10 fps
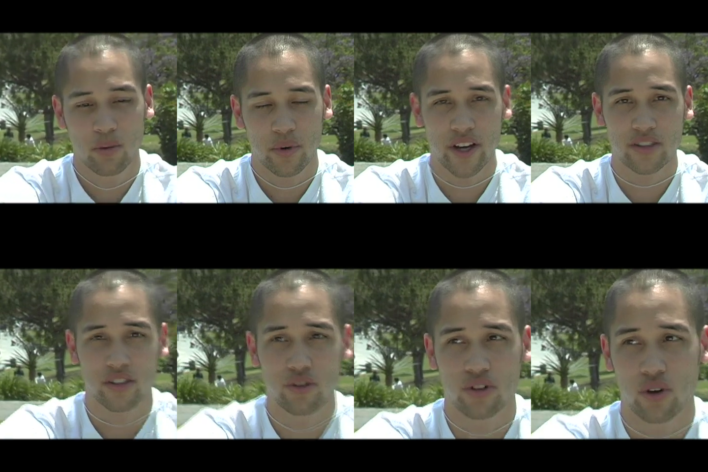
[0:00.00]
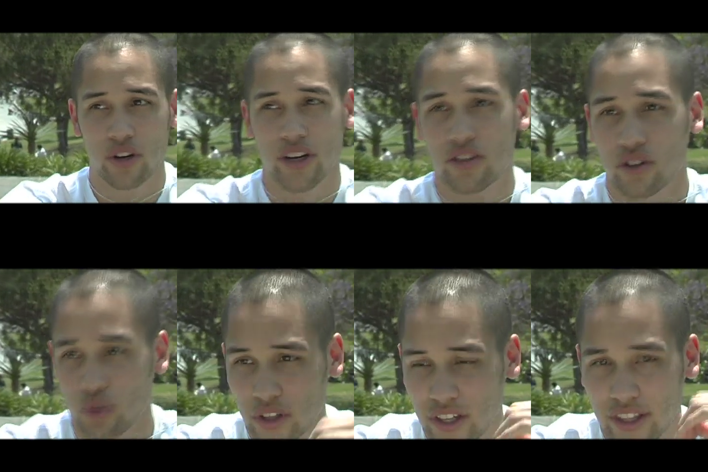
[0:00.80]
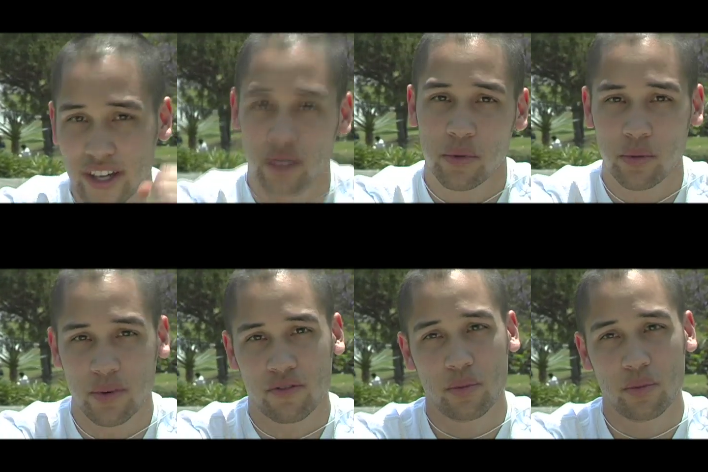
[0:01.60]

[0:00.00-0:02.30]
But as a union organizer, you really get that commitment